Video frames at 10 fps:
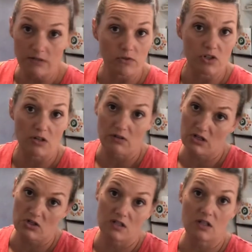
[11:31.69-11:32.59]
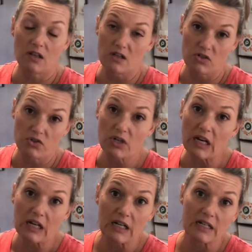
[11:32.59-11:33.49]
generations on this
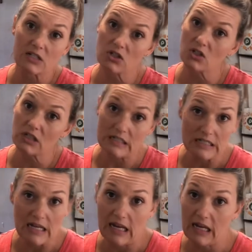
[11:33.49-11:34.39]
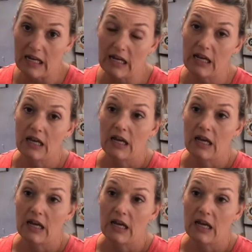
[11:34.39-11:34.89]
strain. It's good and tangy,